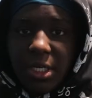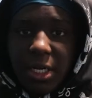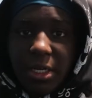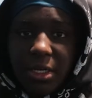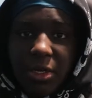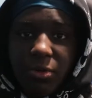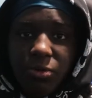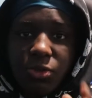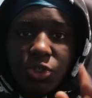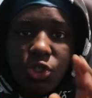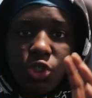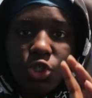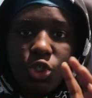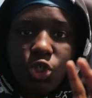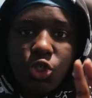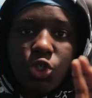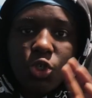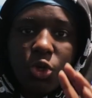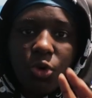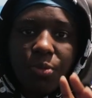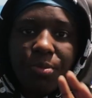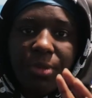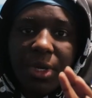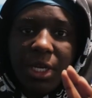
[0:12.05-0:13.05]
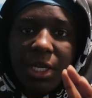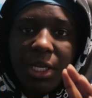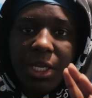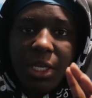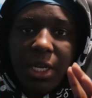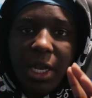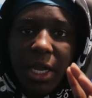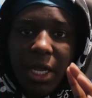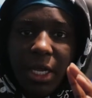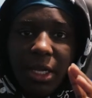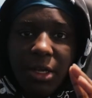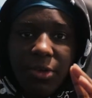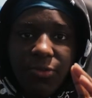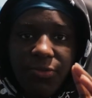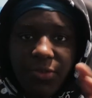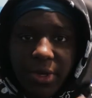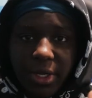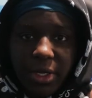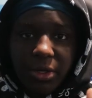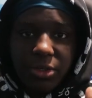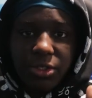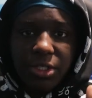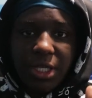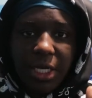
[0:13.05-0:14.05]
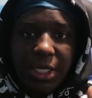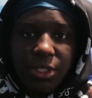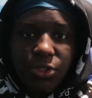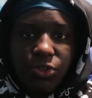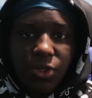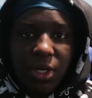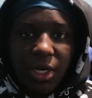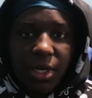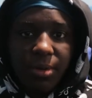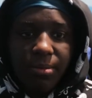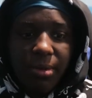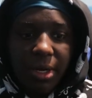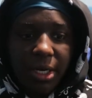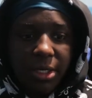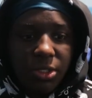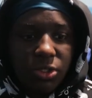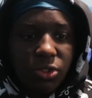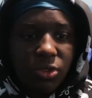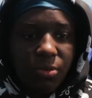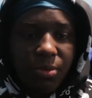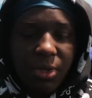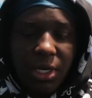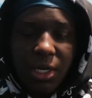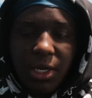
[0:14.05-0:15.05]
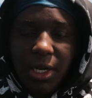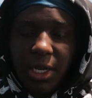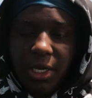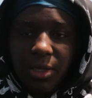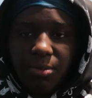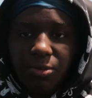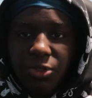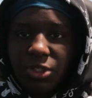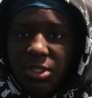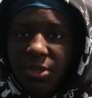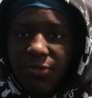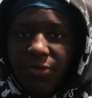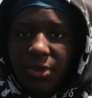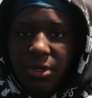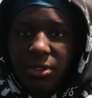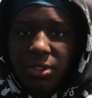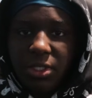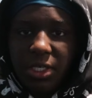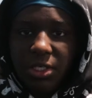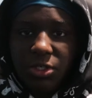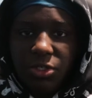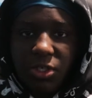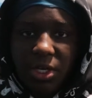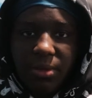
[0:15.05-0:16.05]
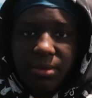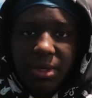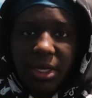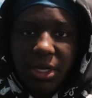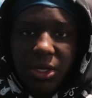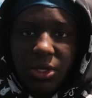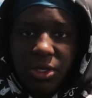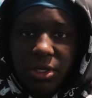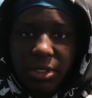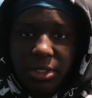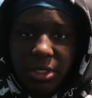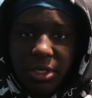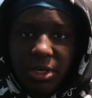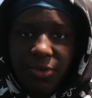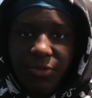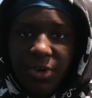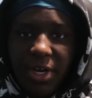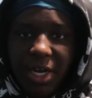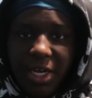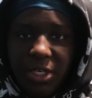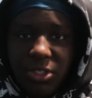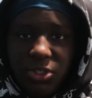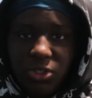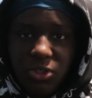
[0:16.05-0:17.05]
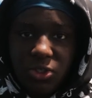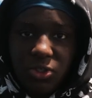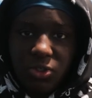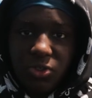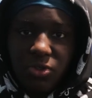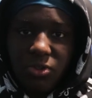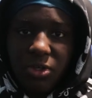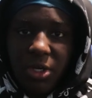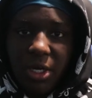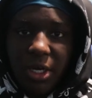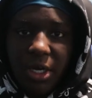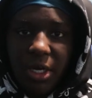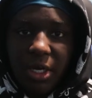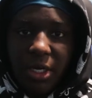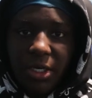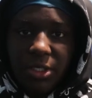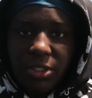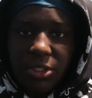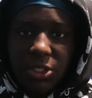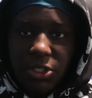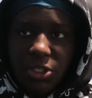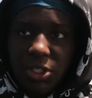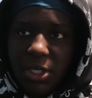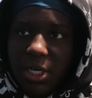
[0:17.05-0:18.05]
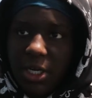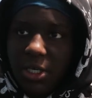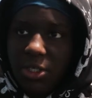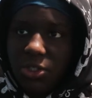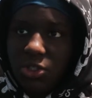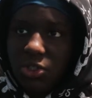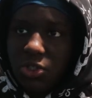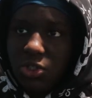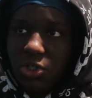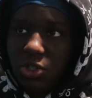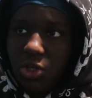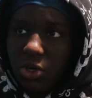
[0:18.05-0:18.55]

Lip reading: say that there was so many like videos that dropped, like so many like music videos that dropped that I could have done a reaction to, such as